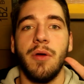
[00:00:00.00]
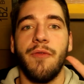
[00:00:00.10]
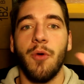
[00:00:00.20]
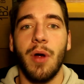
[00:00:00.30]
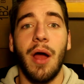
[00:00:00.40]

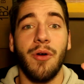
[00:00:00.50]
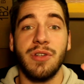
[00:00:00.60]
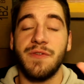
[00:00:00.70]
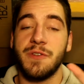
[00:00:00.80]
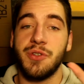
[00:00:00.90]
4
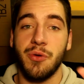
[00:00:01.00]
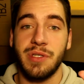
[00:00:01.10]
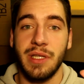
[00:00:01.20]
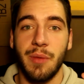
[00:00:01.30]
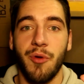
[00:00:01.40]
hours for
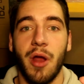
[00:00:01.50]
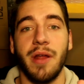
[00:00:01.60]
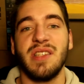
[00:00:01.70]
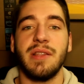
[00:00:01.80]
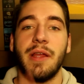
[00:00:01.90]
sourcing the
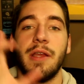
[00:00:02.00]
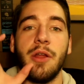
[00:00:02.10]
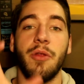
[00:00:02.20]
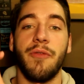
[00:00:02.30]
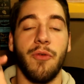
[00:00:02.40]
products and then
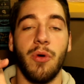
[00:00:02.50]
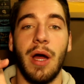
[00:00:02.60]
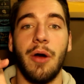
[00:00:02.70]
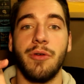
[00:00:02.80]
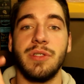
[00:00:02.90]
another 4
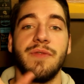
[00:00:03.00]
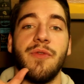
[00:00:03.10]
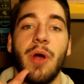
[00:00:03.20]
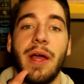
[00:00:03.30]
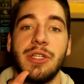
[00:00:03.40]
hours
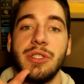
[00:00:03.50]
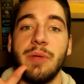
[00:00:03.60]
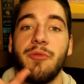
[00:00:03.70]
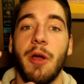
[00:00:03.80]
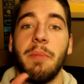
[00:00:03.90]
for actually
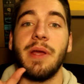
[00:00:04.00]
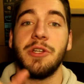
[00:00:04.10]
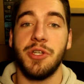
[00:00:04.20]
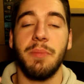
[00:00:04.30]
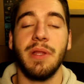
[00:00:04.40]
prepping and
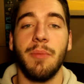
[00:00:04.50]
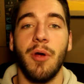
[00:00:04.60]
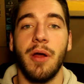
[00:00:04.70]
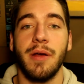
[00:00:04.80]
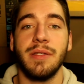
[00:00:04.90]
shipping the
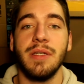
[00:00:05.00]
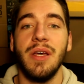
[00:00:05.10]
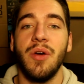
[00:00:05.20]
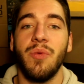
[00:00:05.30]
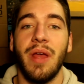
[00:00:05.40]
products,
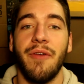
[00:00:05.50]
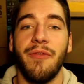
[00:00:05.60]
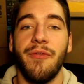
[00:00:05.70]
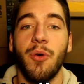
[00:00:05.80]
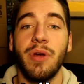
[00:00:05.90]
we have
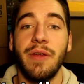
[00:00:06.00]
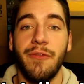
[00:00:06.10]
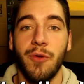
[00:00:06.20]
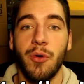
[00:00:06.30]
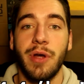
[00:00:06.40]

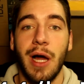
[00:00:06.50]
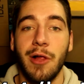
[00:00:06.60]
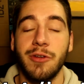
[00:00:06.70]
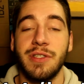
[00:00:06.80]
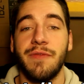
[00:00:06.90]
$44.